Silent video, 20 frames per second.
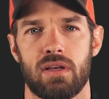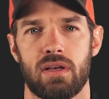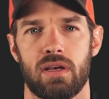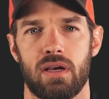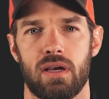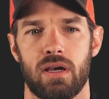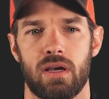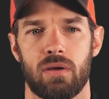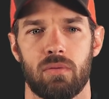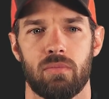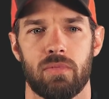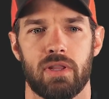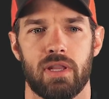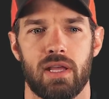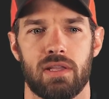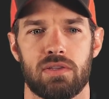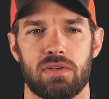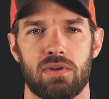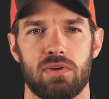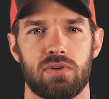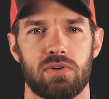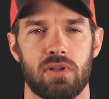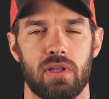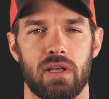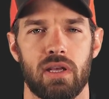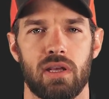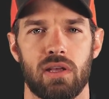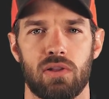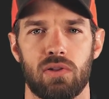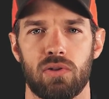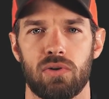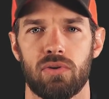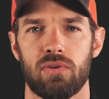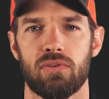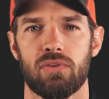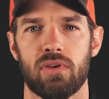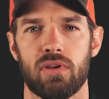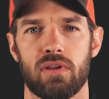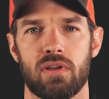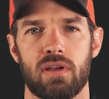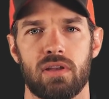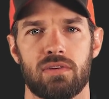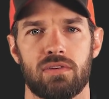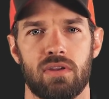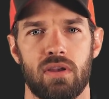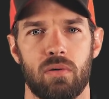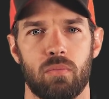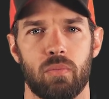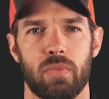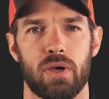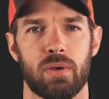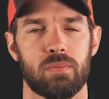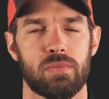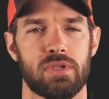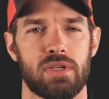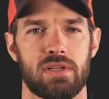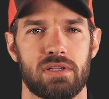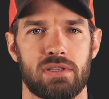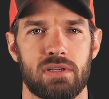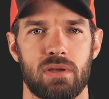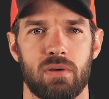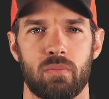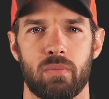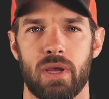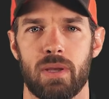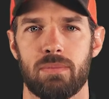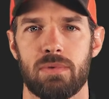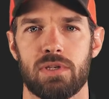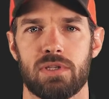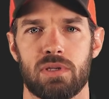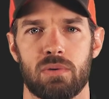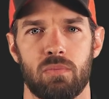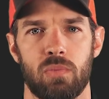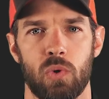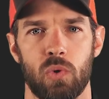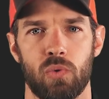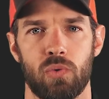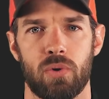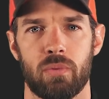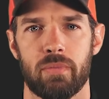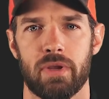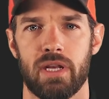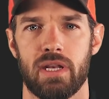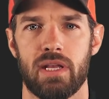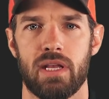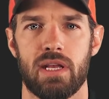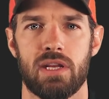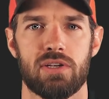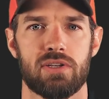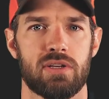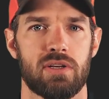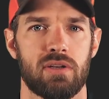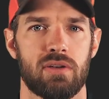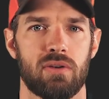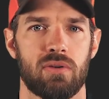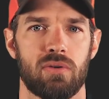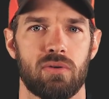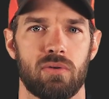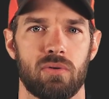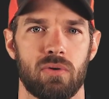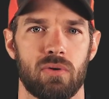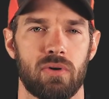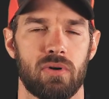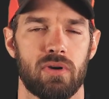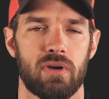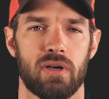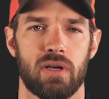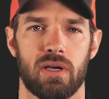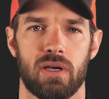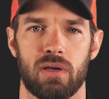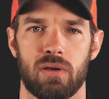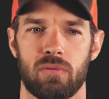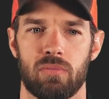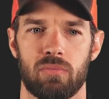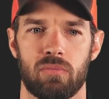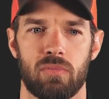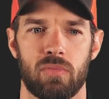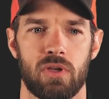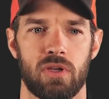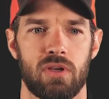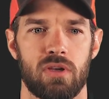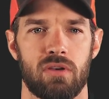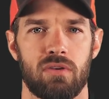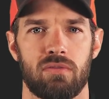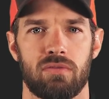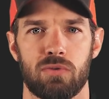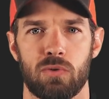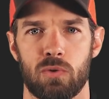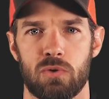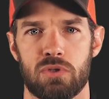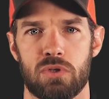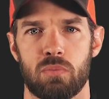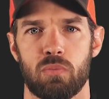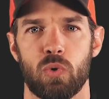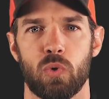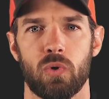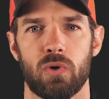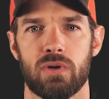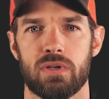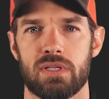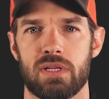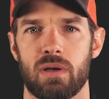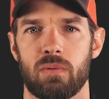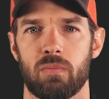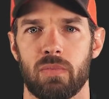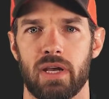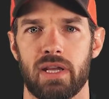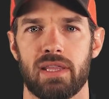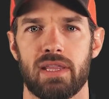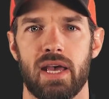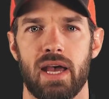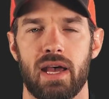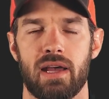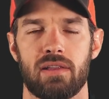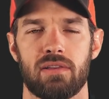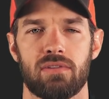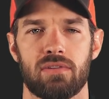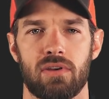And that's usually includes a sump pump system, maybe some mold remediation or floor support, something like that.